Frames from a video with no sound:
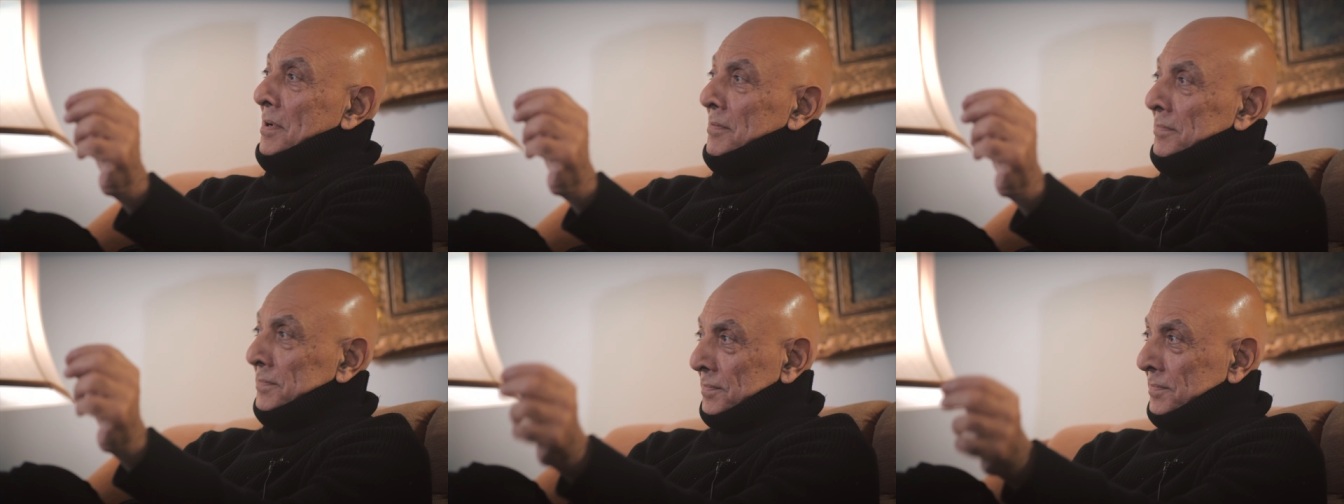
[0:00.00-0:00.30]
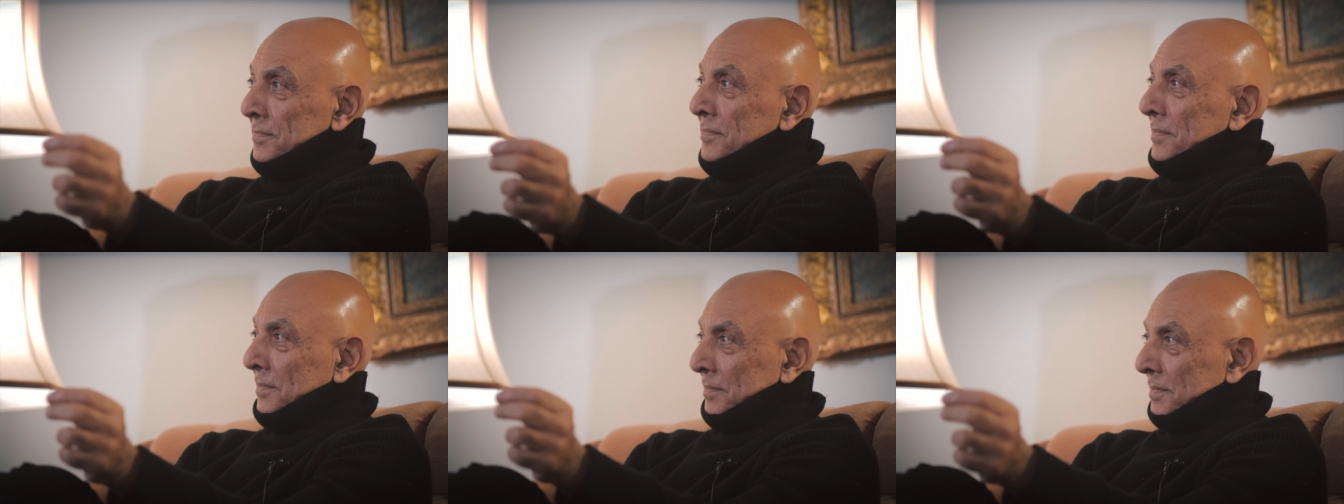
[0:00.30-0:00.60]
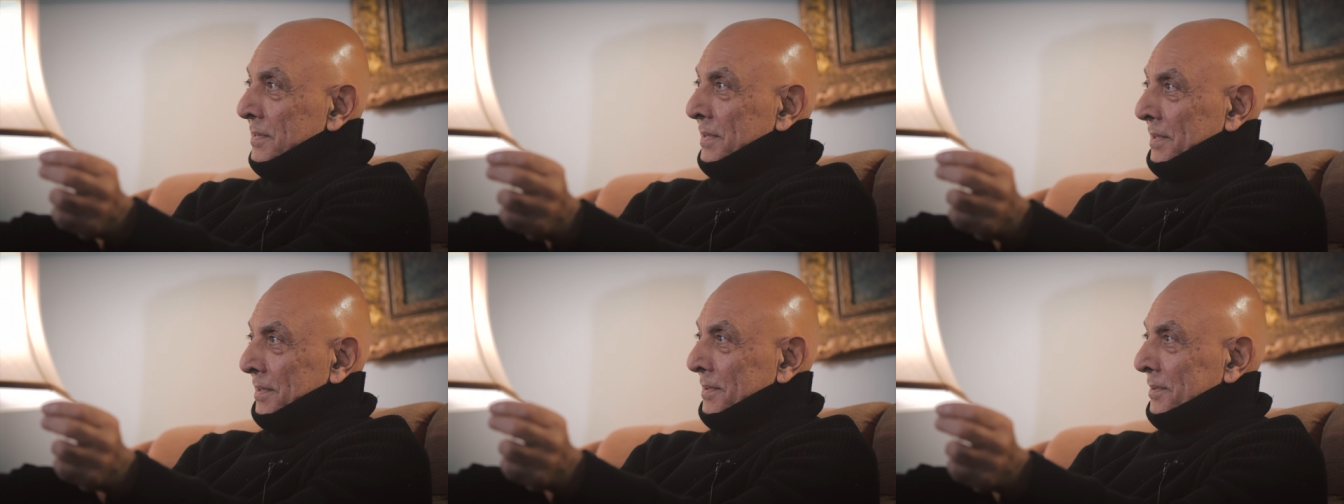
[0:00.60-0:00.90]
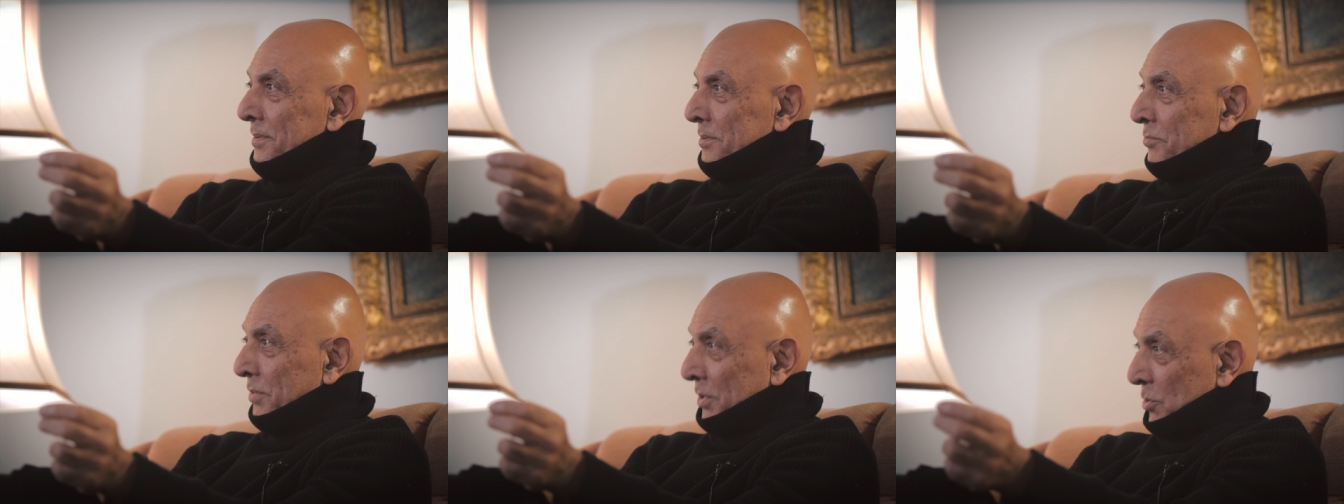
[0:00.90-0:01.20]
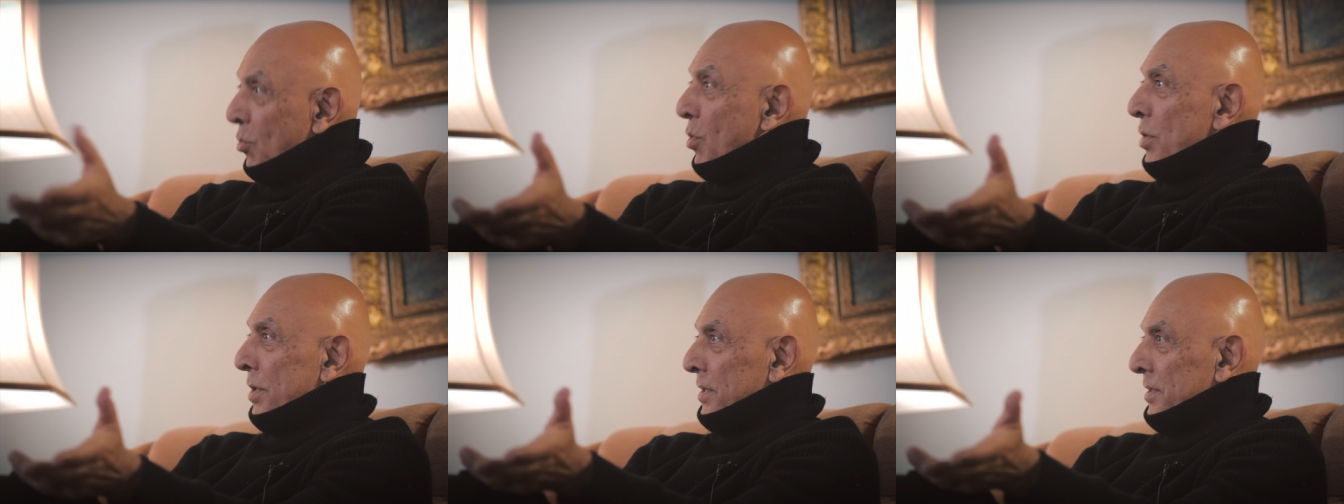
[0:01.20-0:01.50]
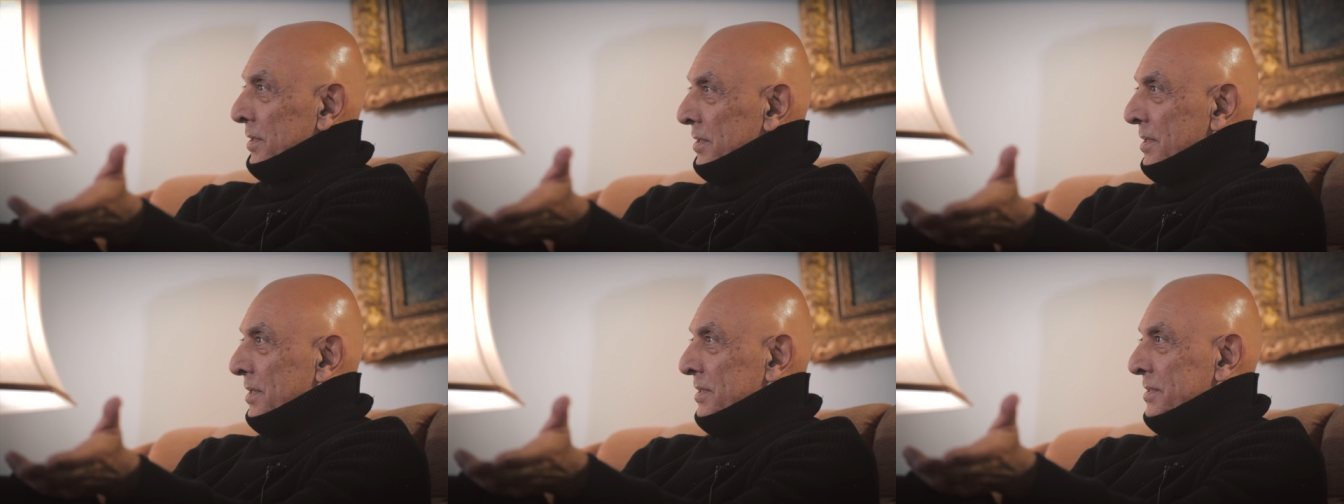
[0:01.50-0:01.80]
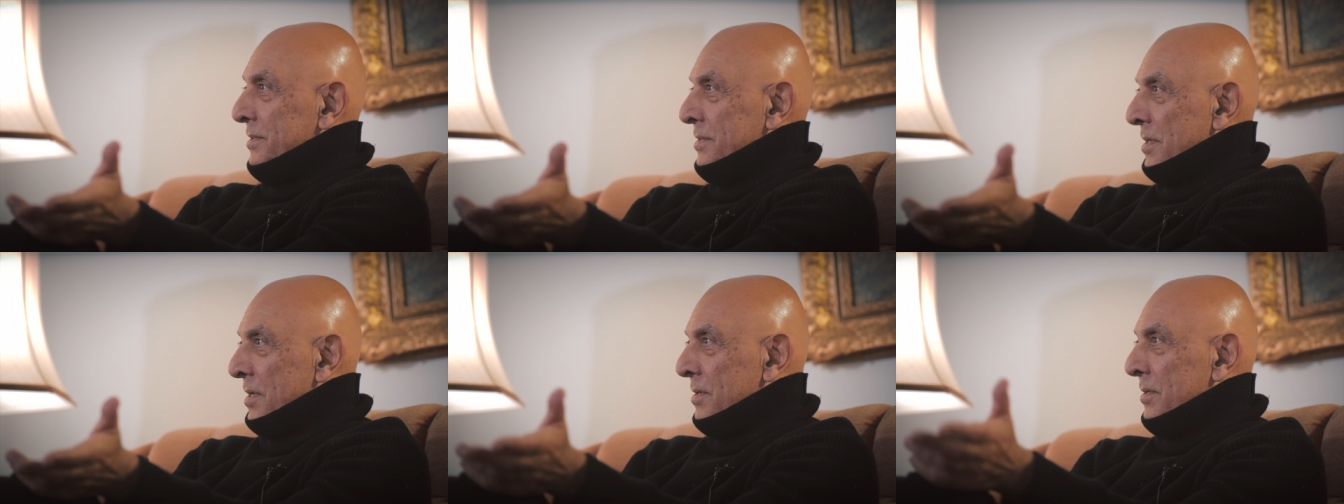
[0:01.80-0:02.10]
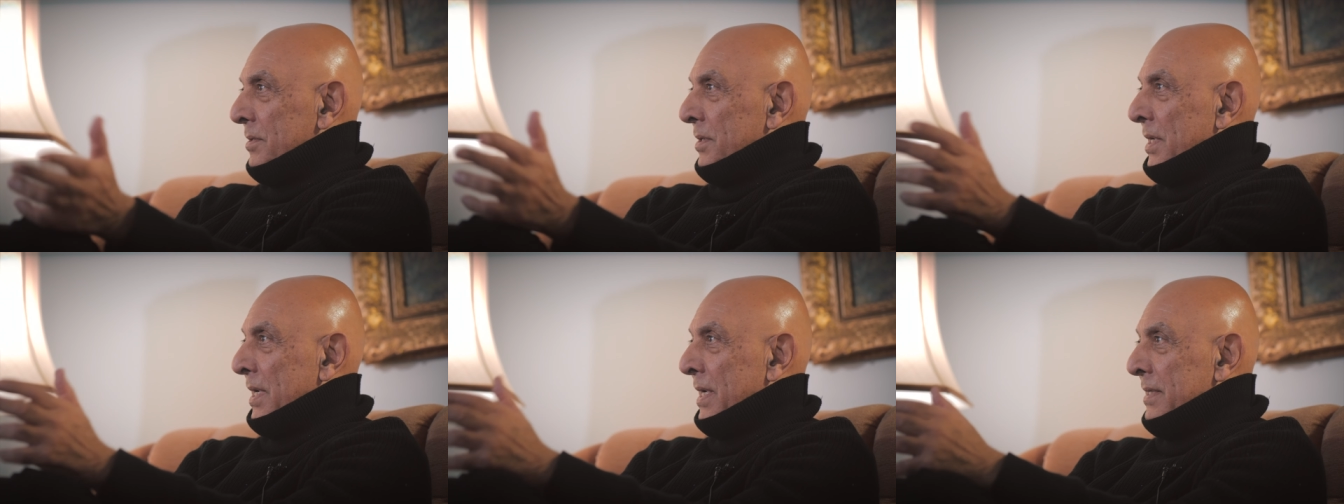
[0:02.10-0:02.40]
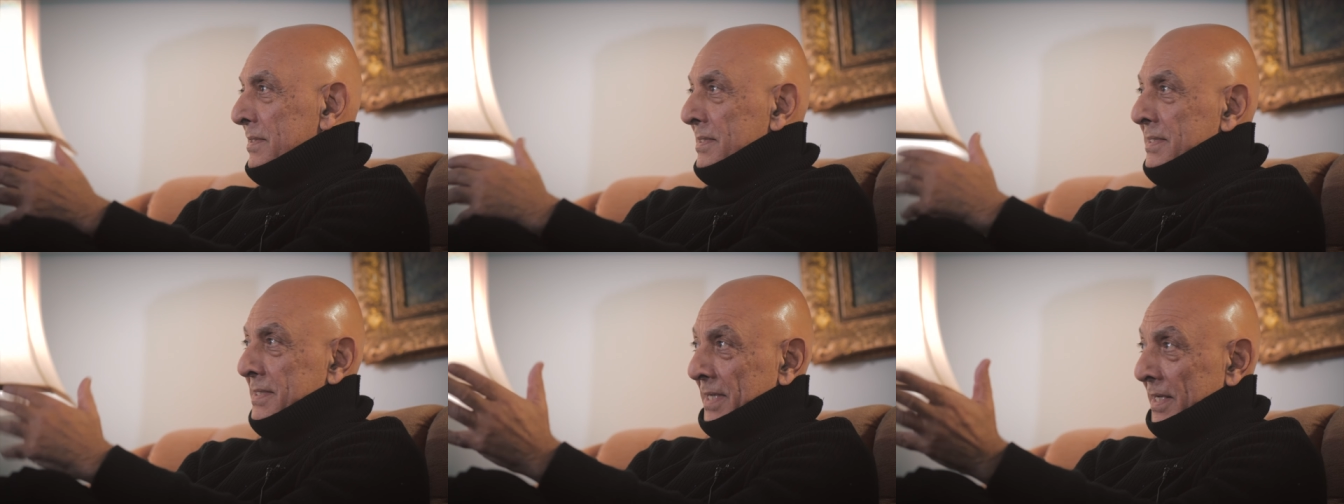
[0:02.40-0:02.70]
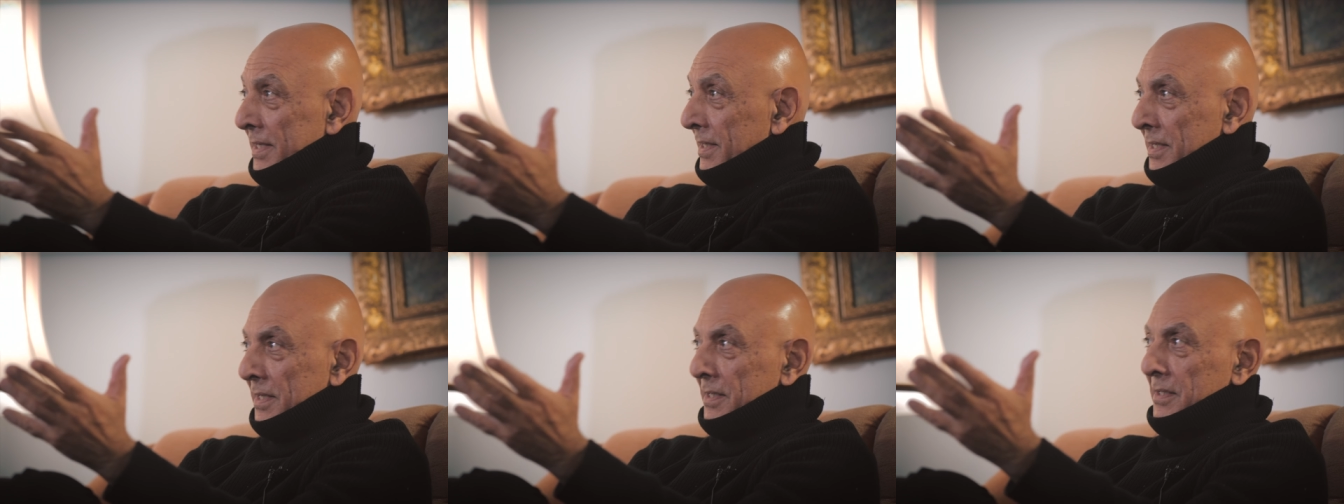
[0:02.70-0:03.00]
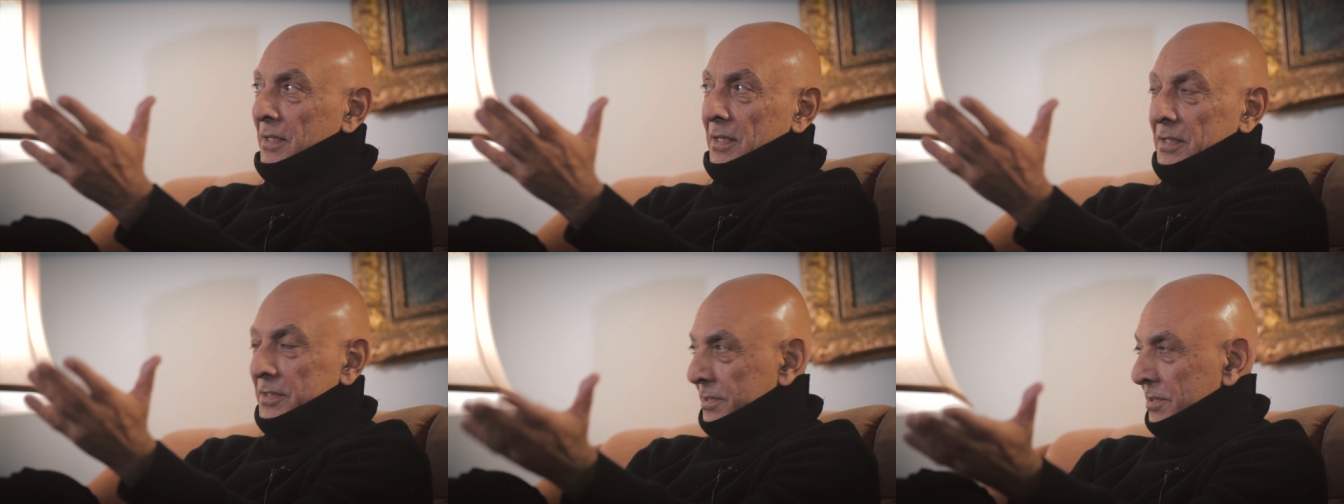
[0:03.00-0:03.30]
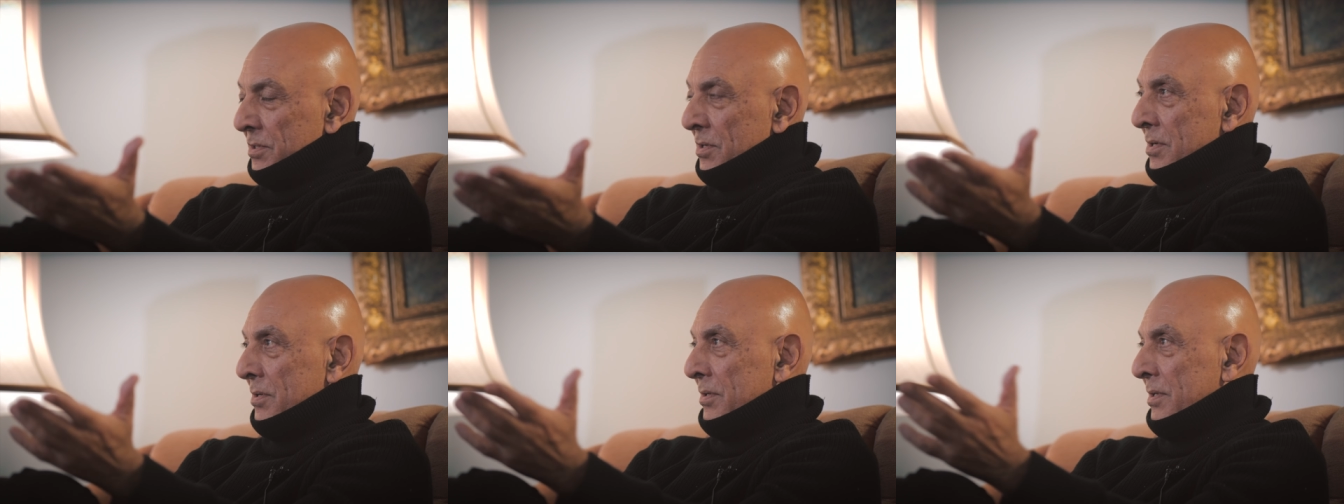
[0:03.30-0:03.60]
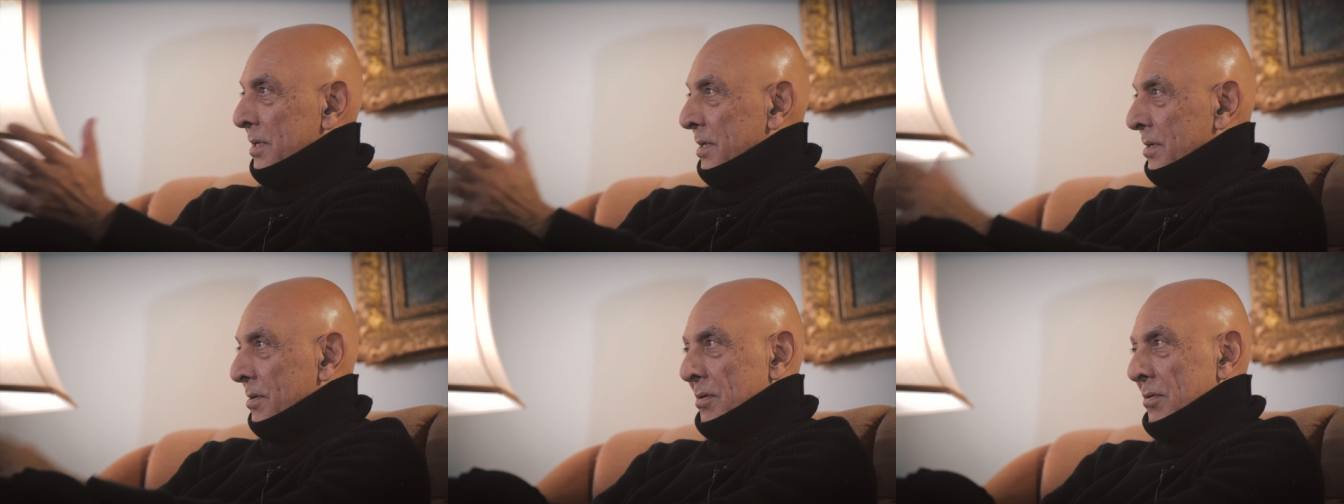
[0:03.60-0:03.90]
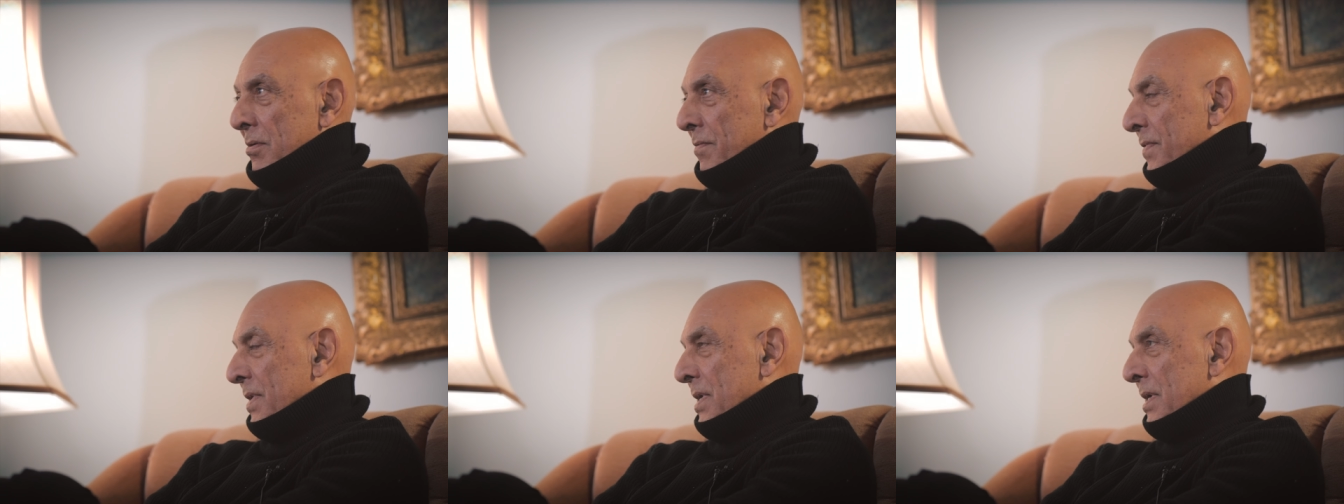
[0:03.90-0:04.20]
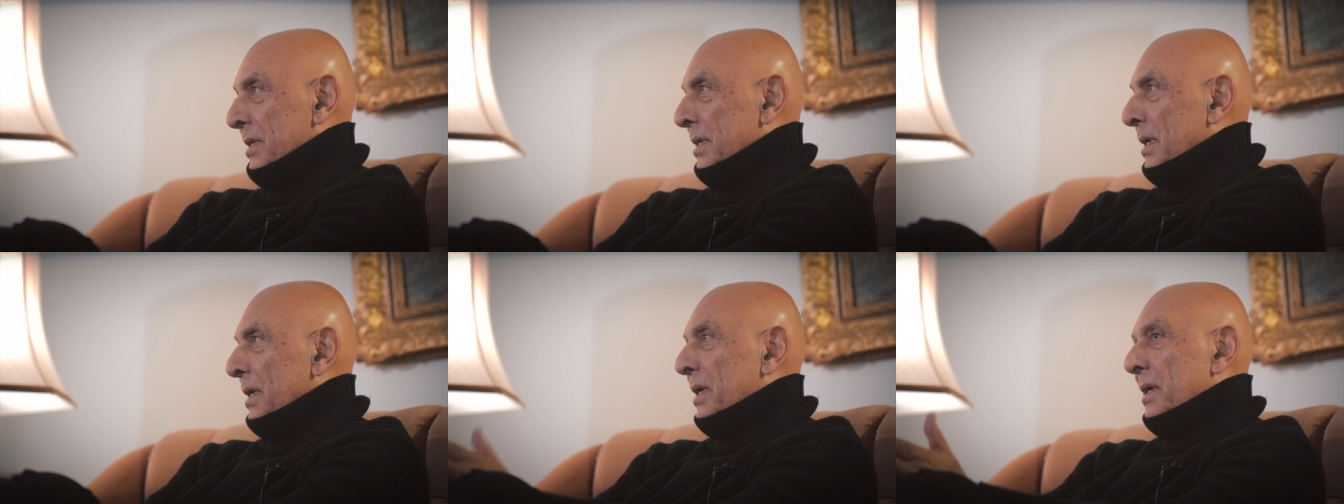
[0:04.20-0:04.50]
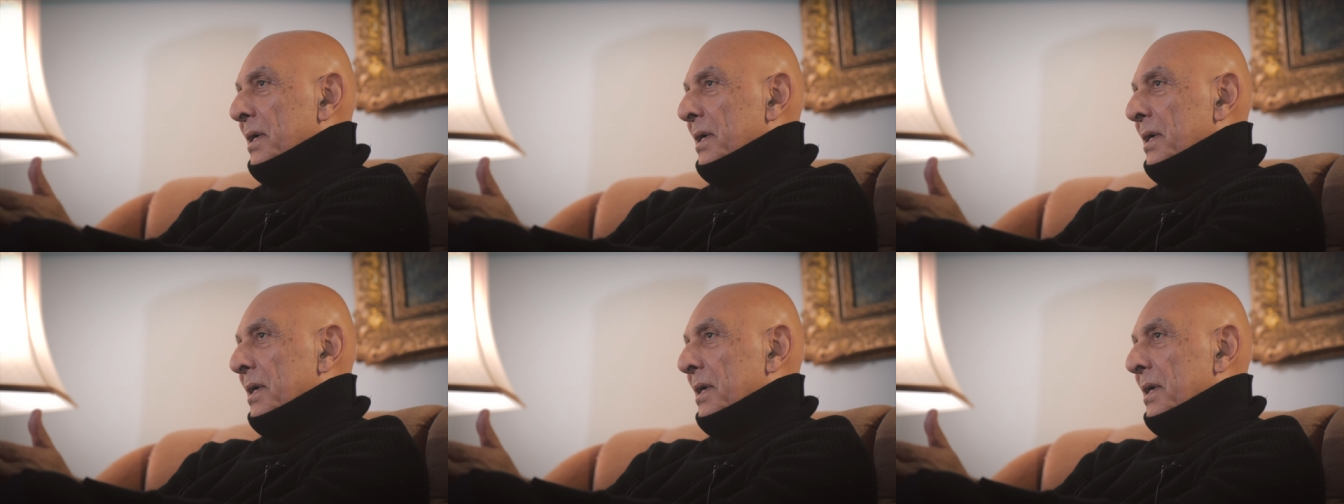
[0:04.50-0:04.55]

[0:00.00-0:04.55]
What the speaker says: of recording a song and singing a song and all of that.